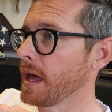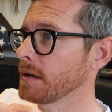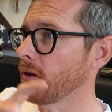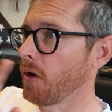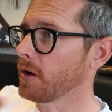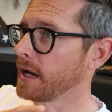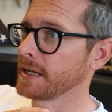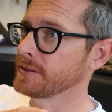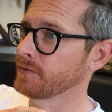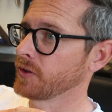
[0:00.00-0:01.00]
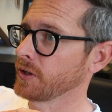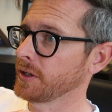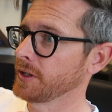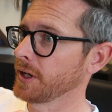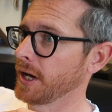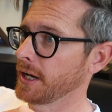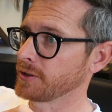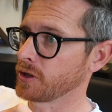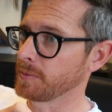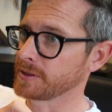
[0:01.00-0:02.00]
and all kinds of good
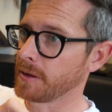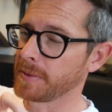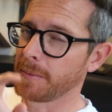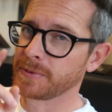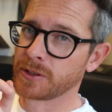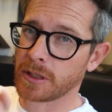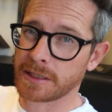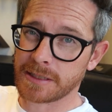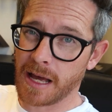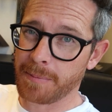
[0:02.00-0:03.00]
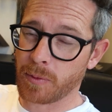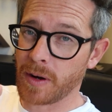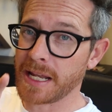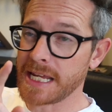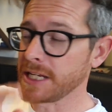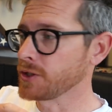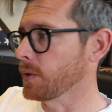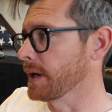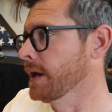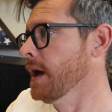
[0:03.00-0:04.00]
tournaments coming up, so let's hop right
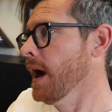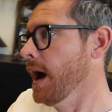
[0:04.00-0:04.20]
into it.